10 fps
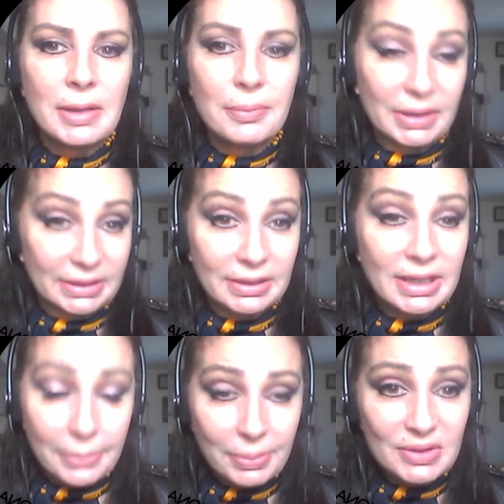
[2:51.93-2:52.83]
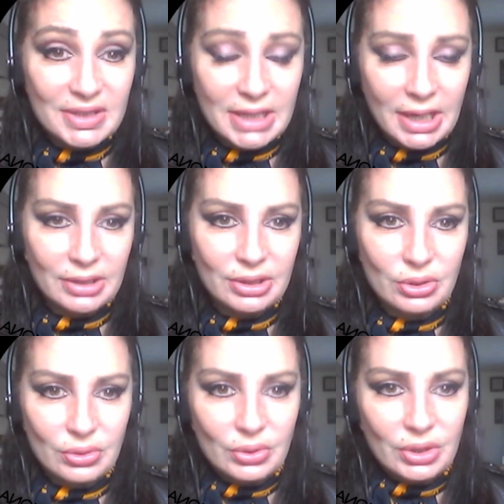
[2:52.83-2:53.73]
But keep on staying
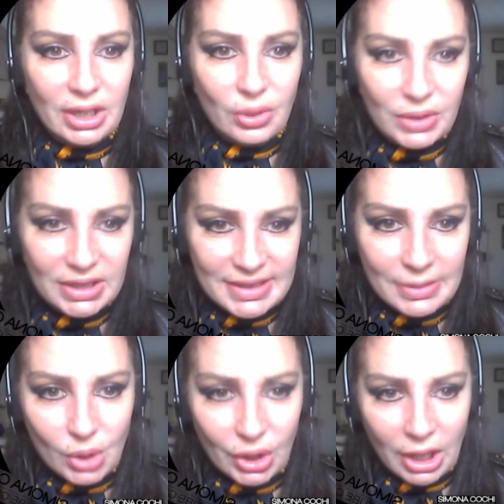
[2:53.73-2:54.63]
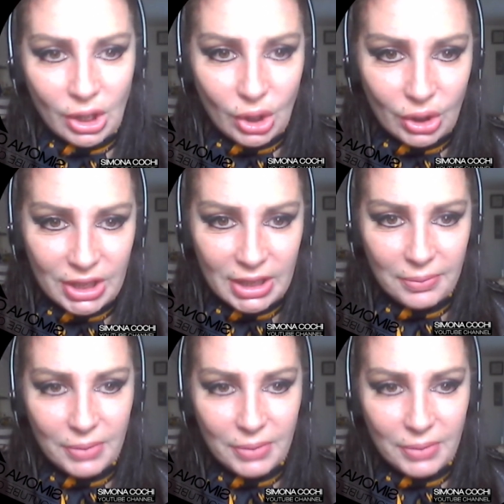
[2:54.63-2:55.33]
tuned with Simona Cocchi,